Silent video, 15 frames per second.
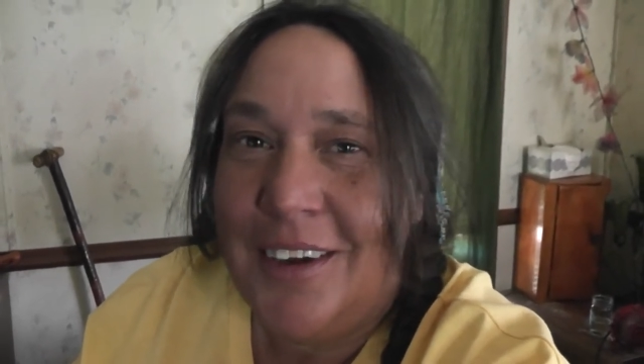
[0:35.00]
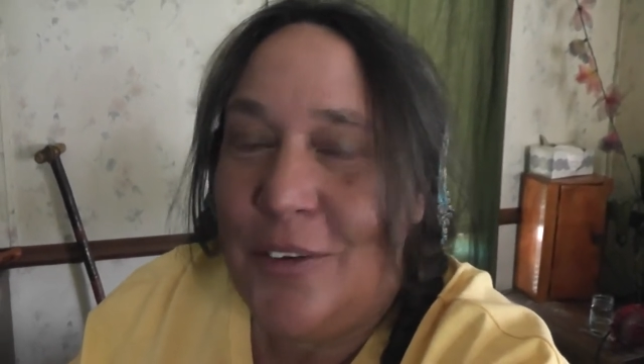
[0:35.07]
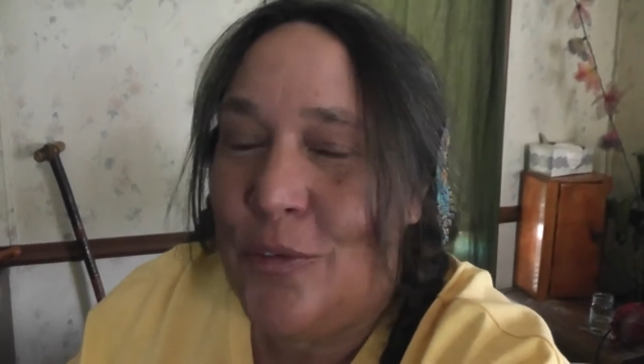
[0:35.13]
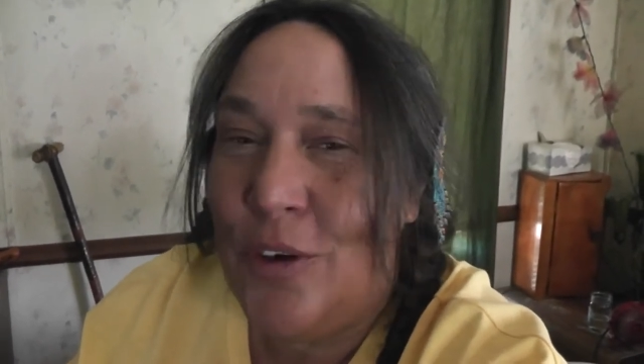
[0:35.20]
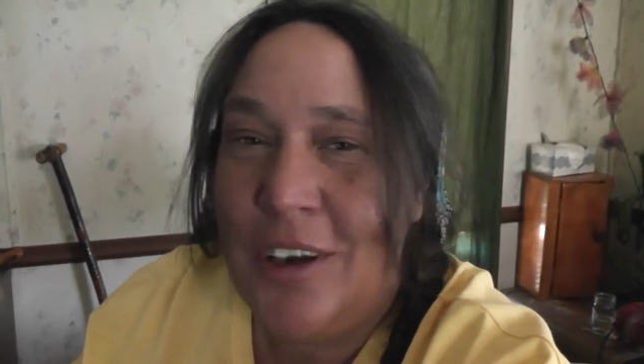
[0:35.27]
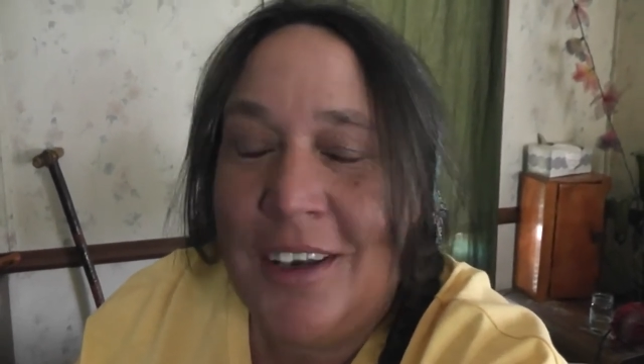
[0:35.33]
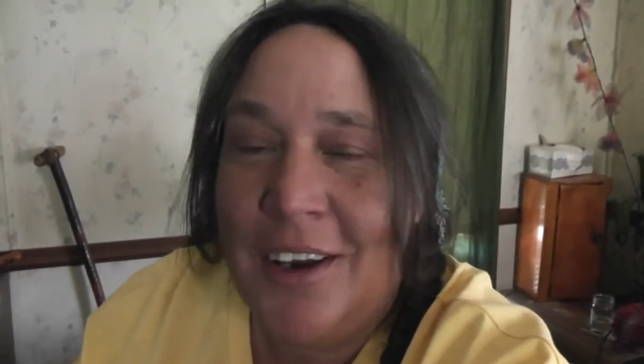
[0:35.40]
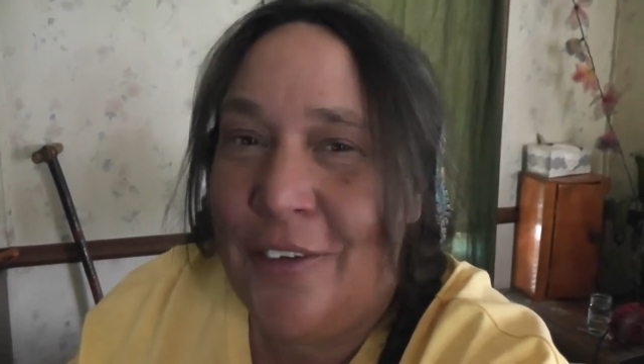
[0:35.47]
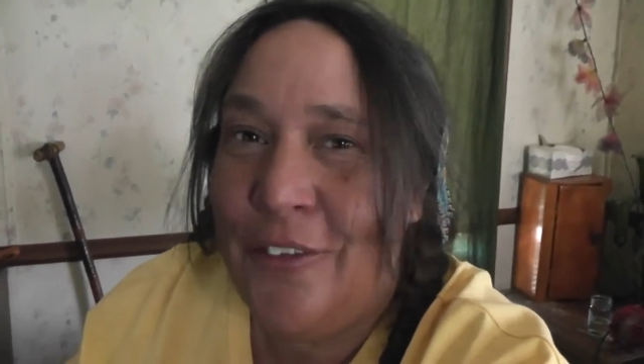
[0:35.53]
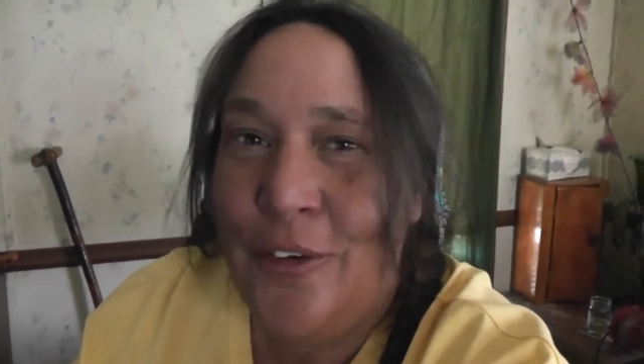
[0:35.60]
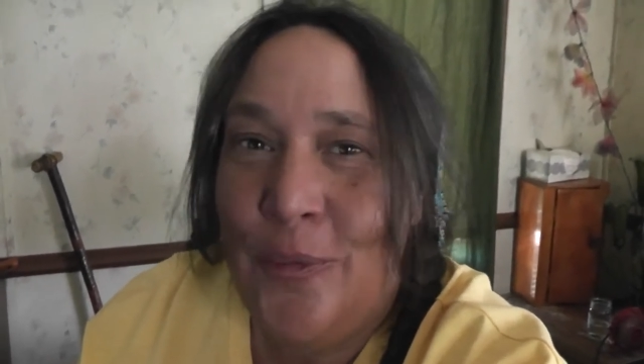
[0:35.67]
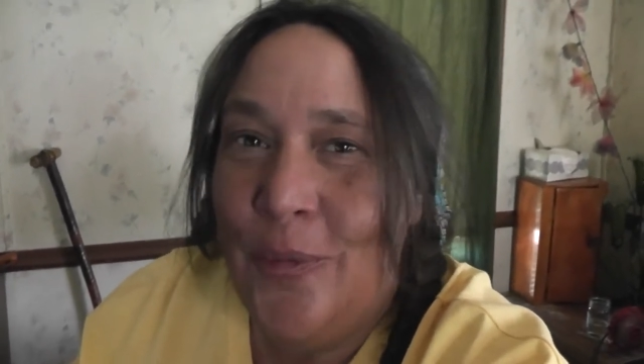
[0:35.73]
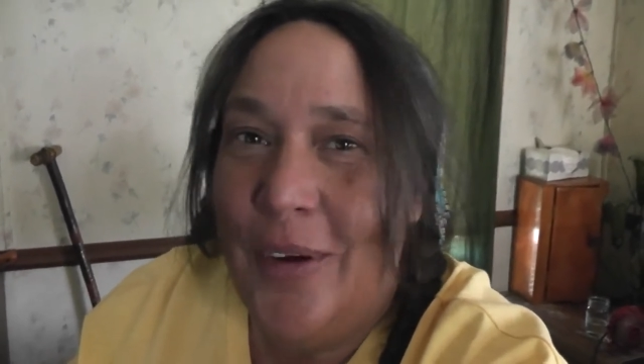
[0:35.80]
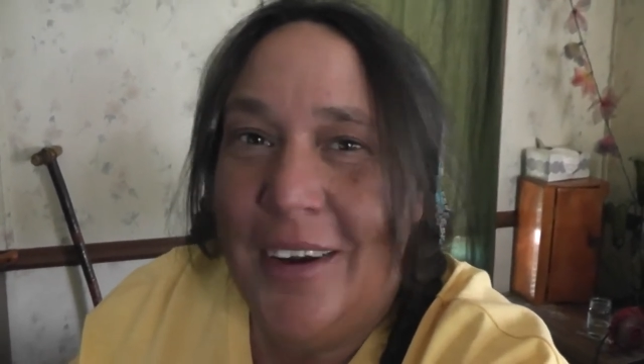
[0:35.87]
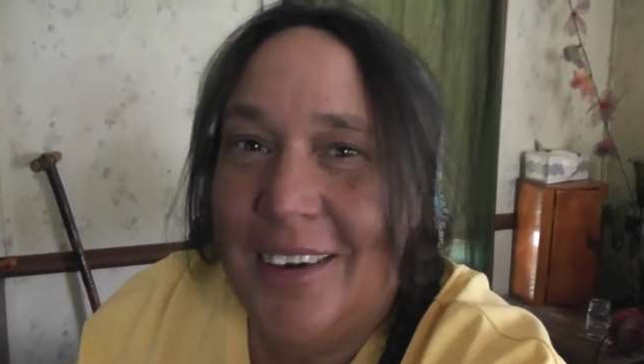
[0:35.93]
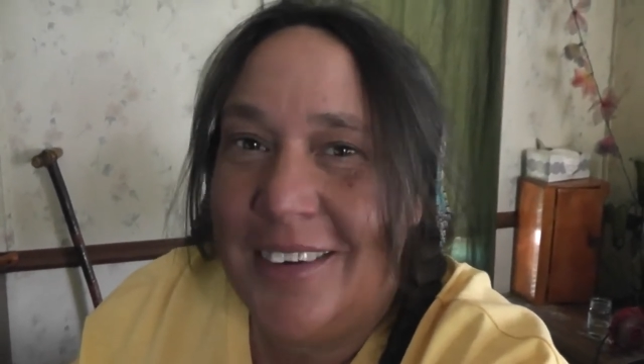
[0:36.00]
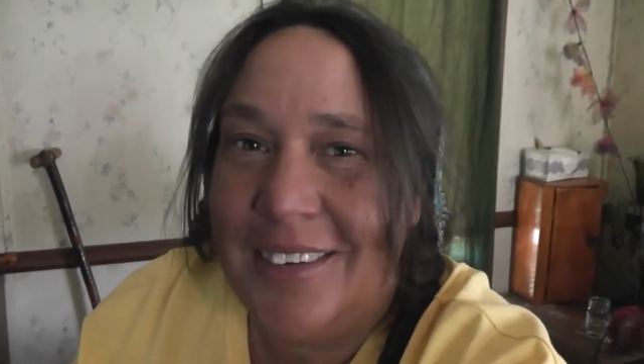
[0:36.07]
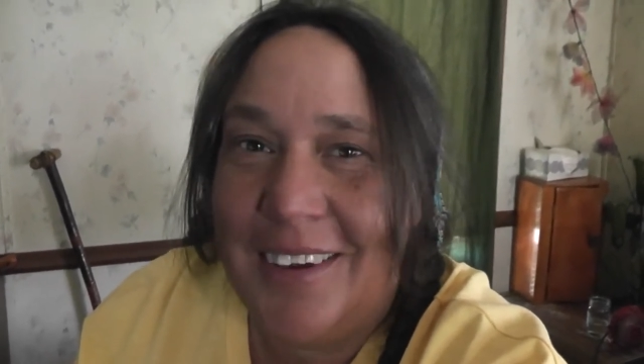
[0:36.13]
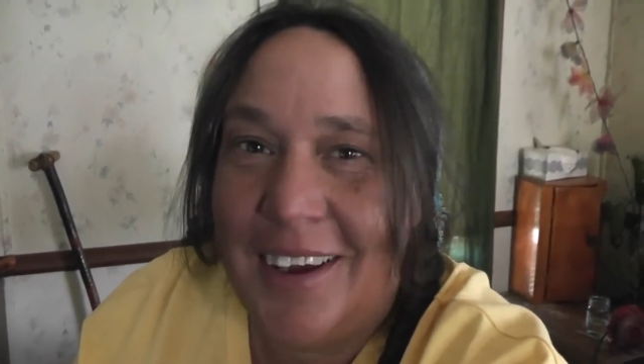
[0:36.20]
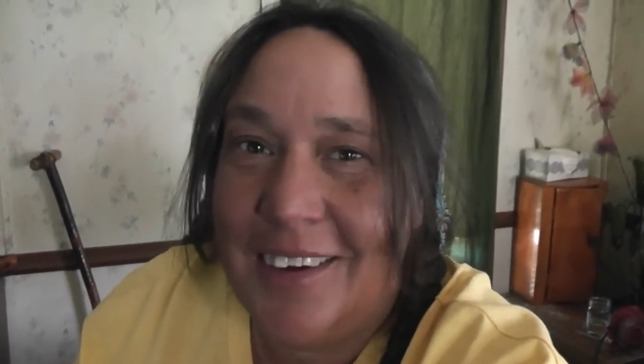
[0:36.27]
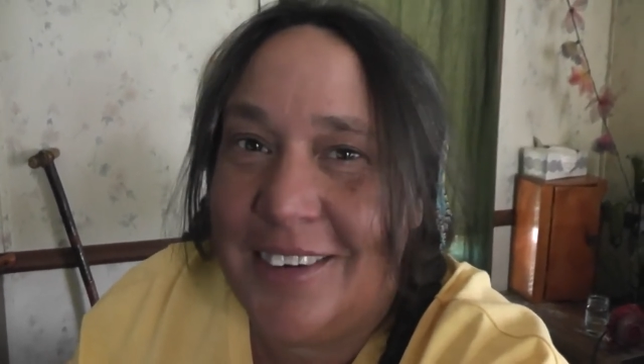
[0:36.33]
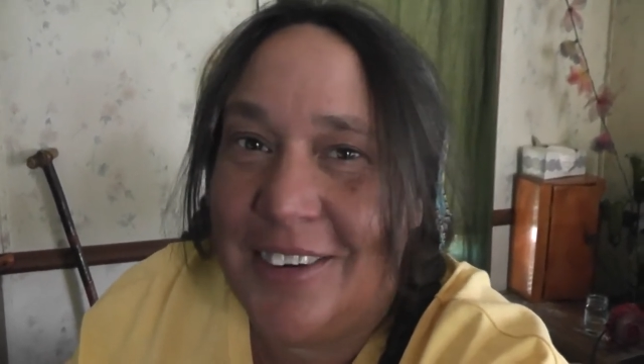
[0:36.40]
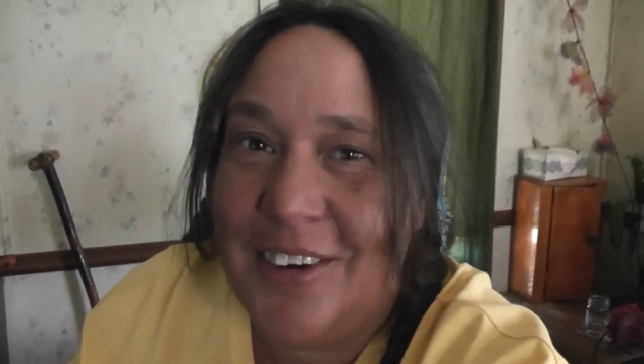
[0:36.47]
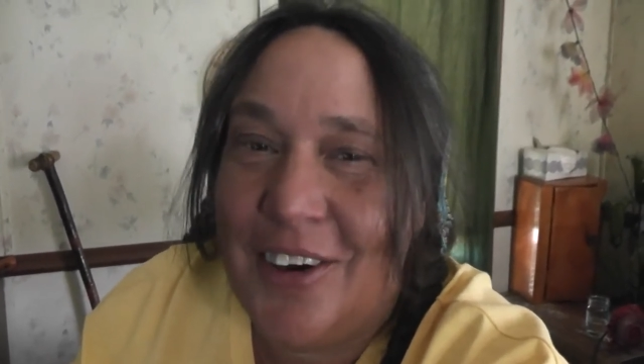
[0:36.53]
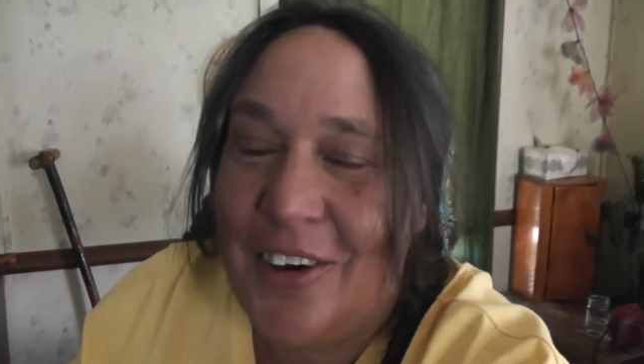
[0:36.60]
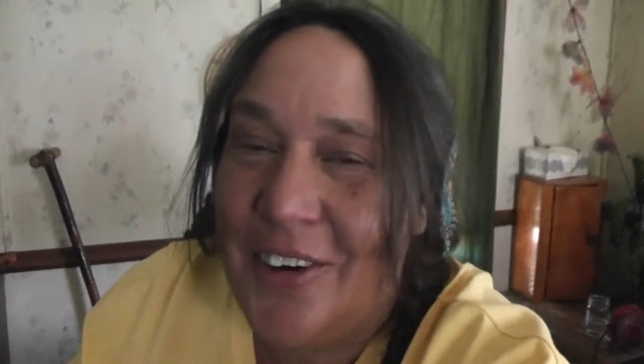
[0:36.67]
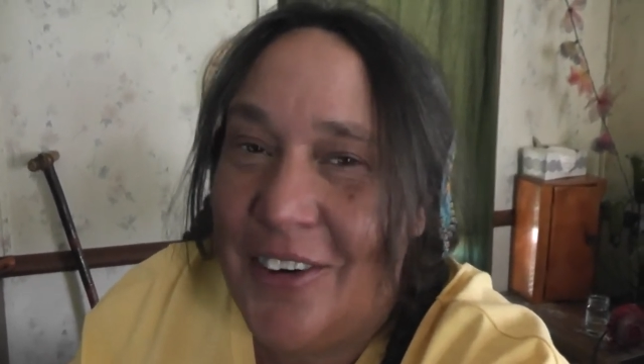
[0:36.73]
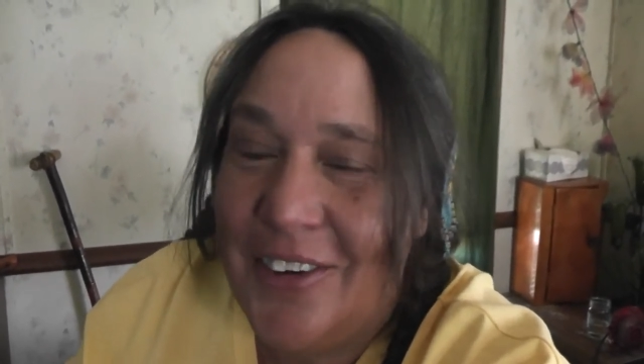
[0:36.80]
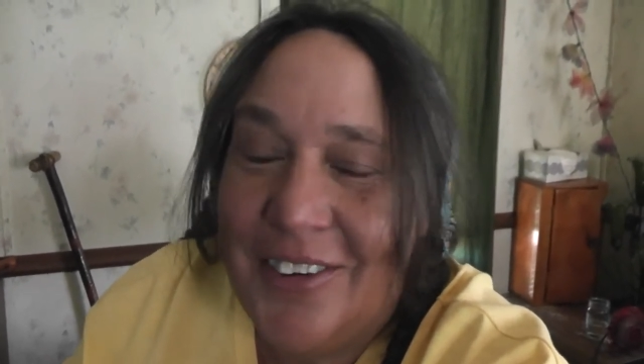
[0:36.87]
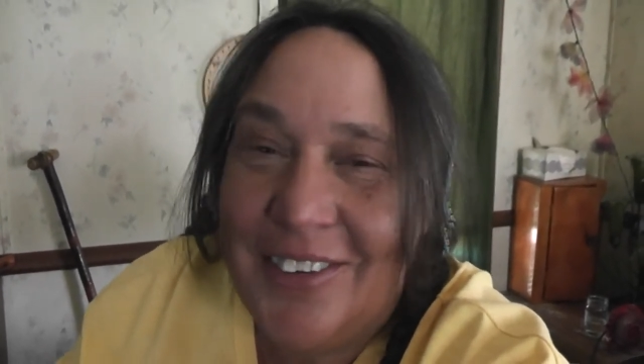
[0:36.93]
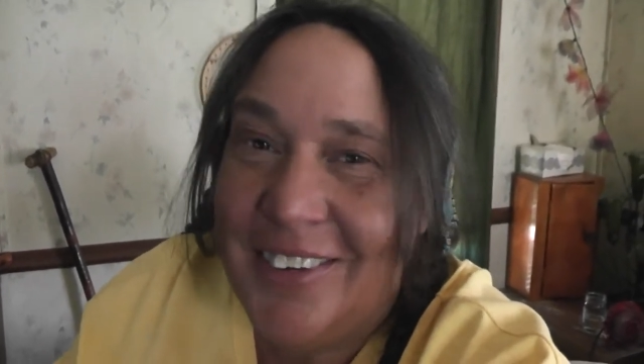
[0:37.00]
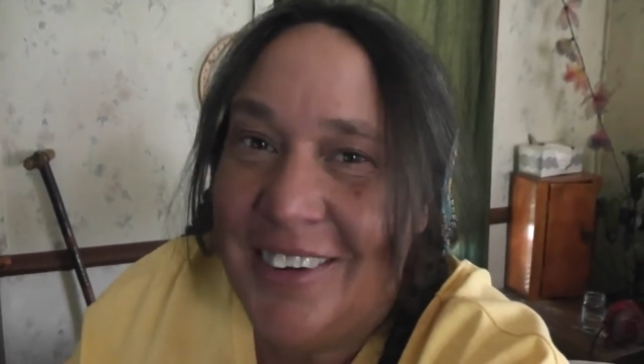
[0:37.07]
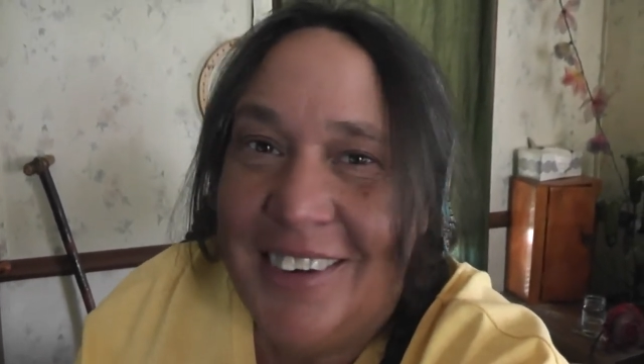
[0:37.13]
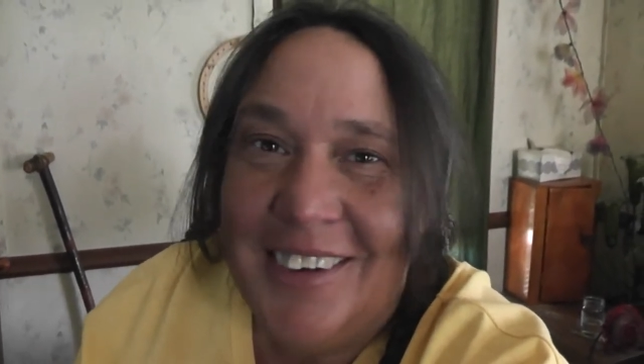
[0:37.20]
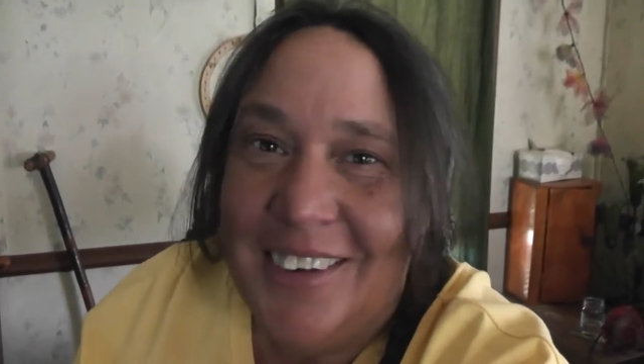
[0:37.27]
We never once had to call